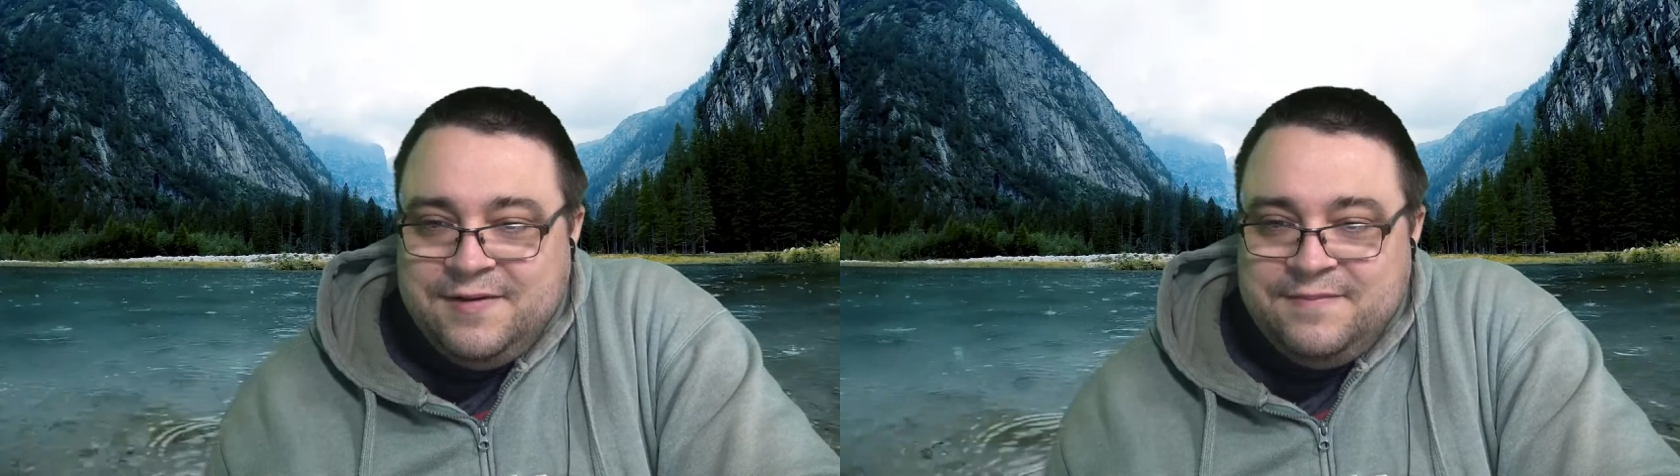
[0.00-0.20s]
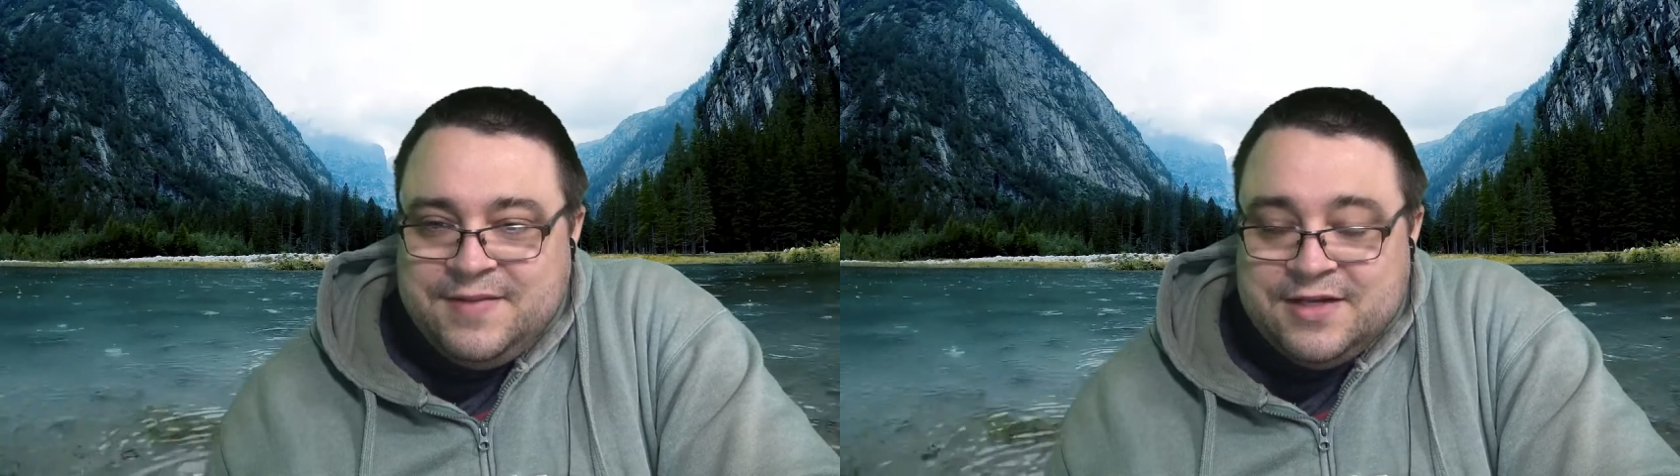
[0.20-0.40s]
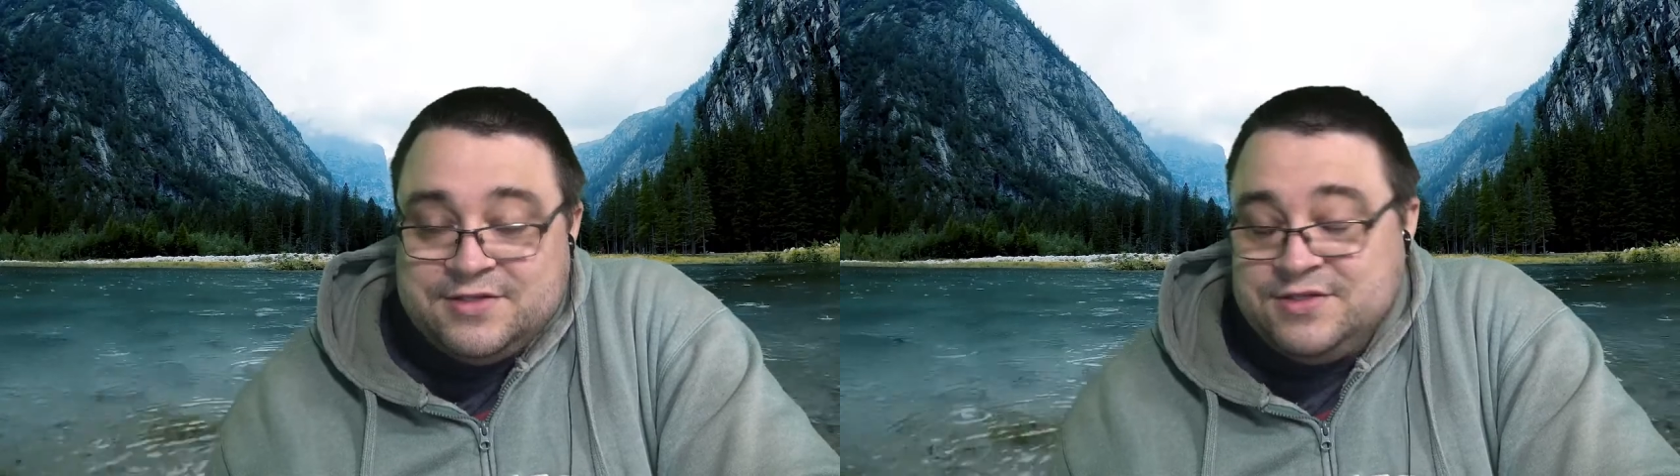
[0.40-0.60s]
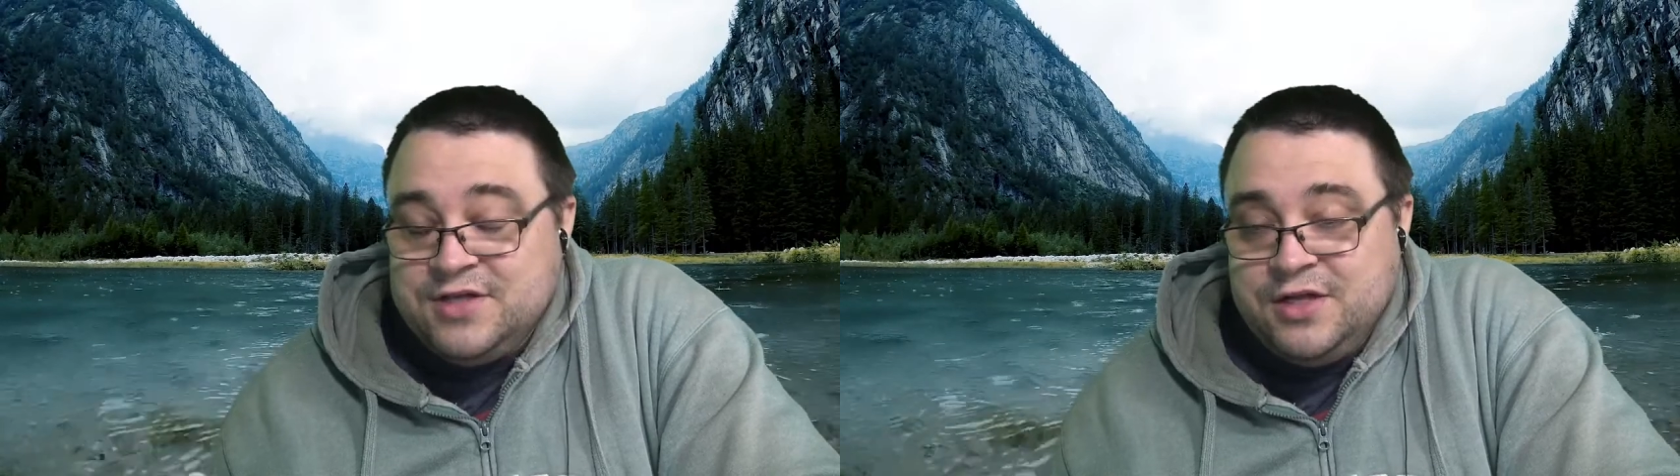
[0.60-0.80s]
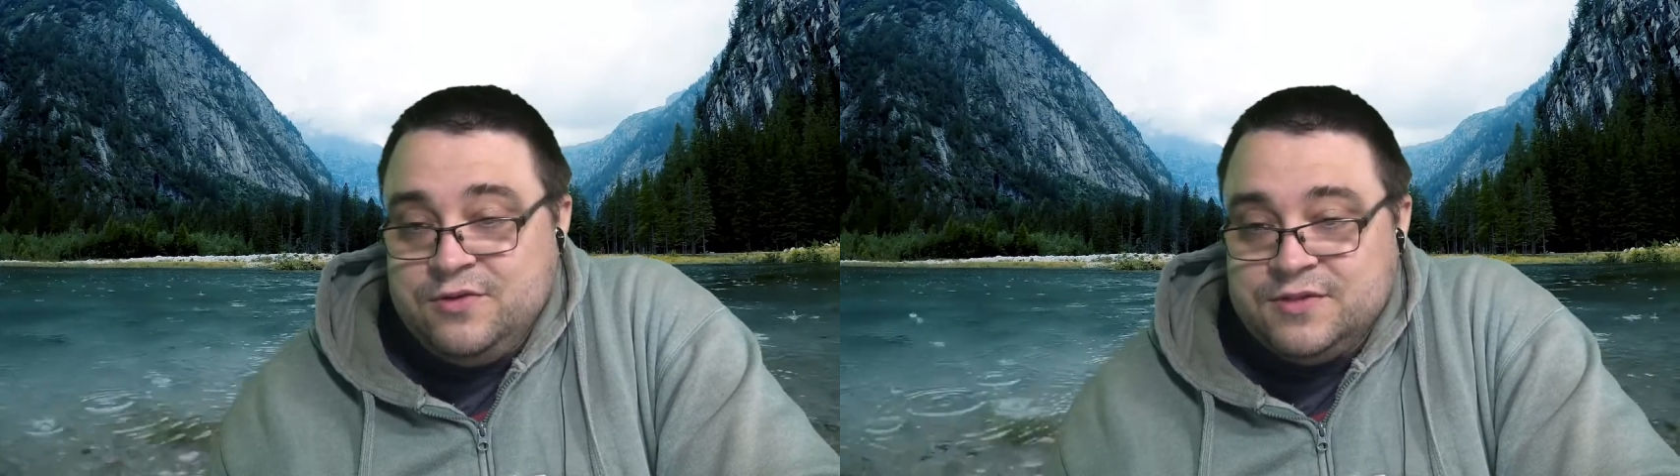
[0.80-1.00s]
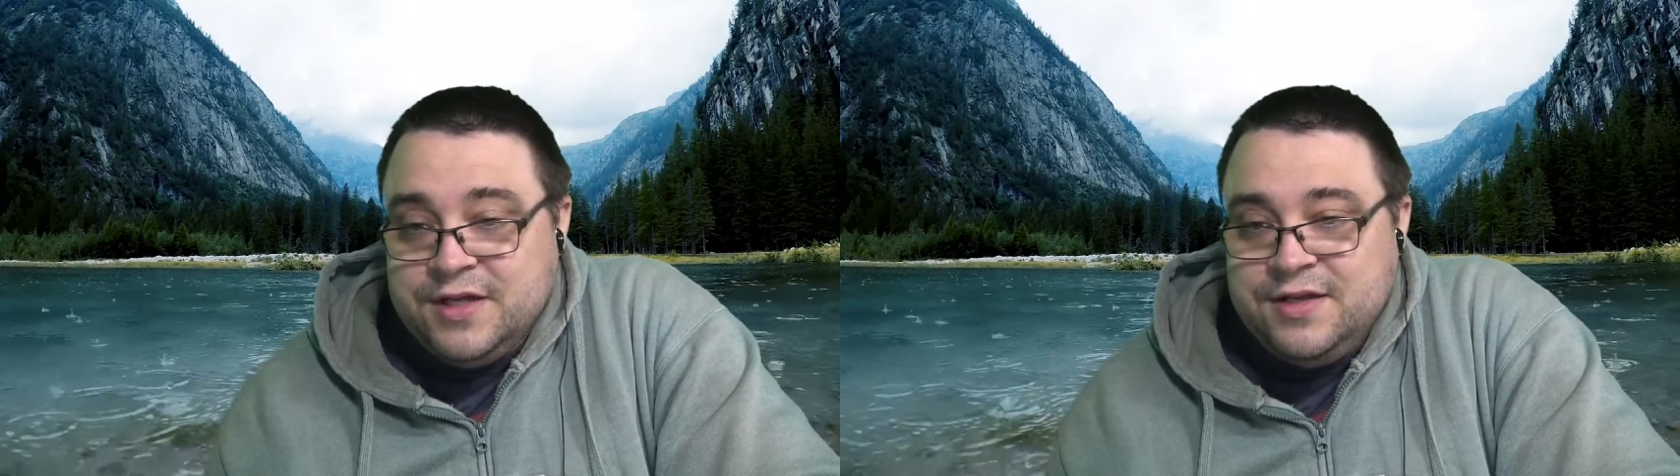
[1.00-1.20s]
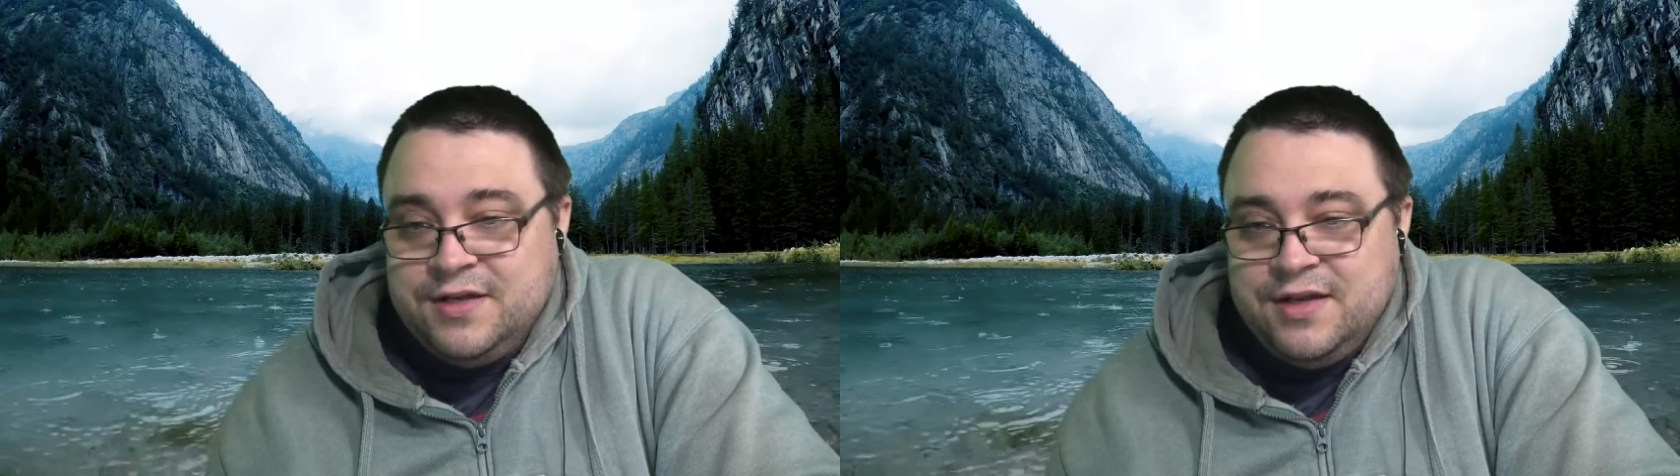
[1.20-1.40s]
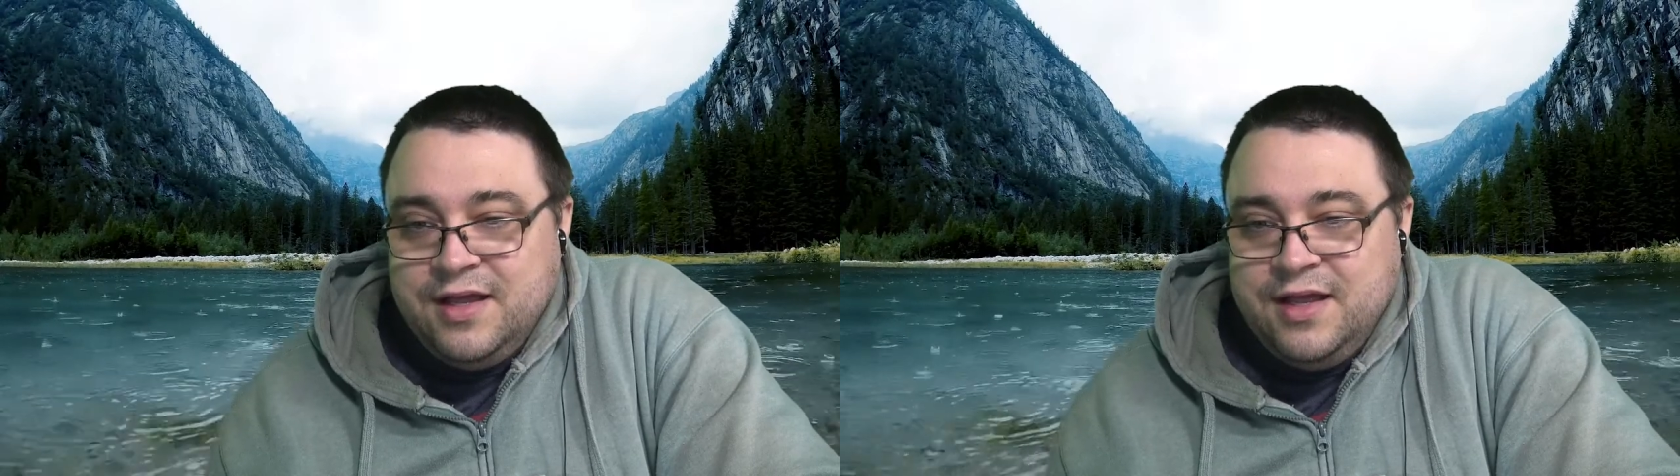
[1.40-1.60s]
because she's not using it,
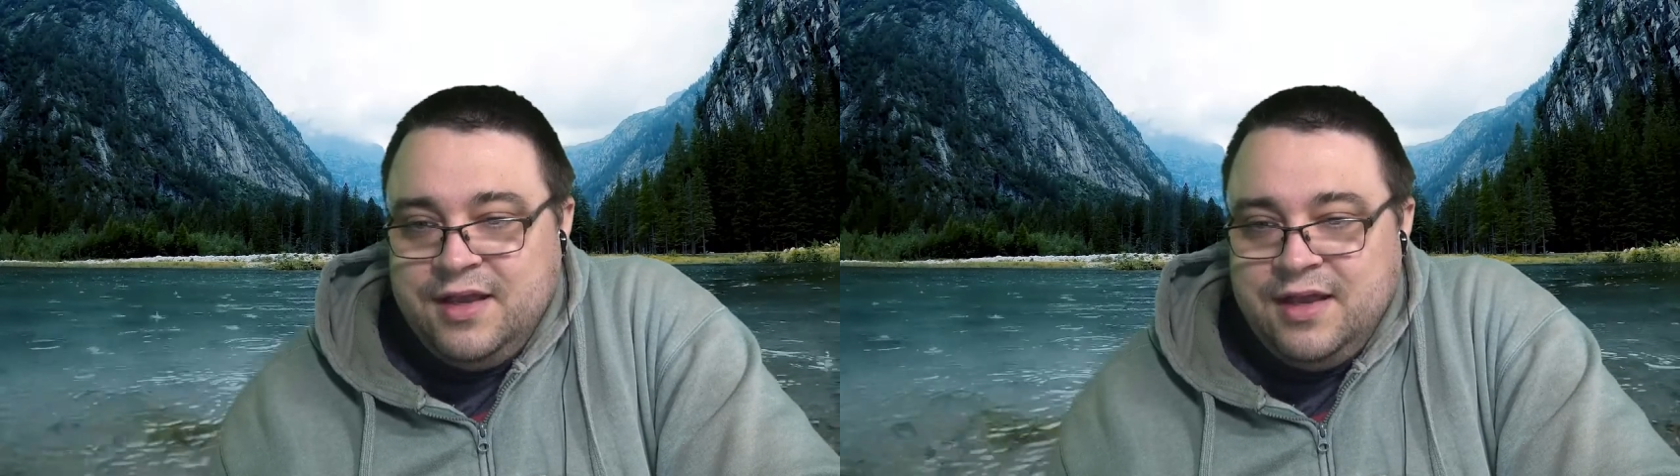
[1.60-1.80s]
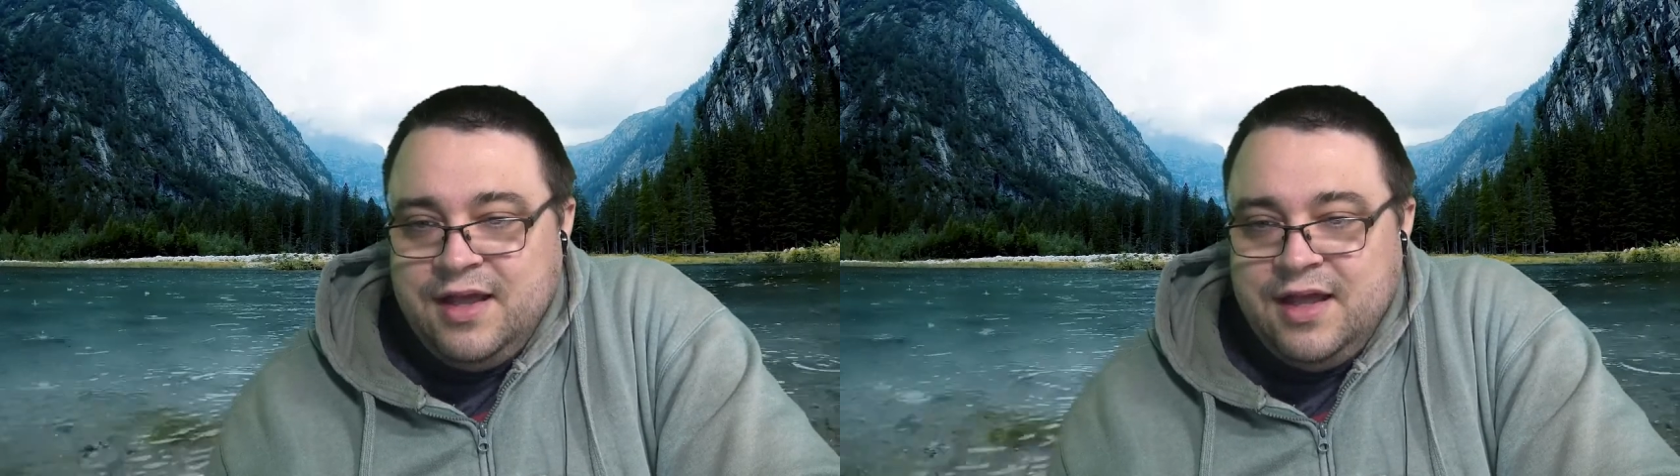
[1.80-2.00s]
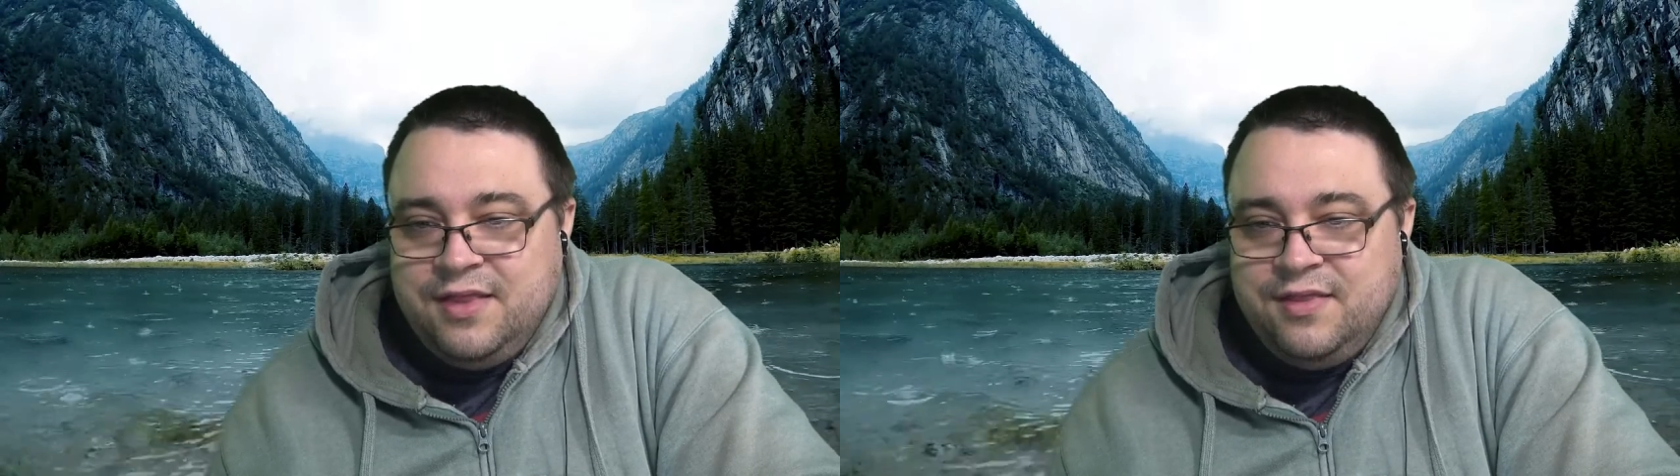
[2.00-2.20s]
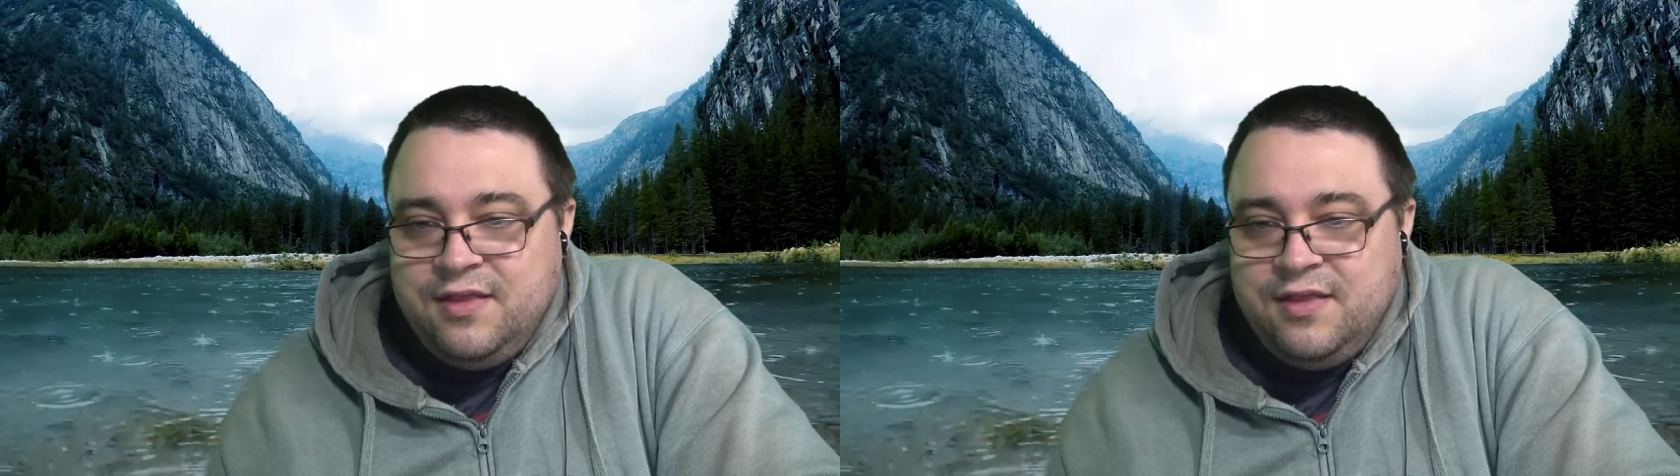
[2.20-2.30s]
and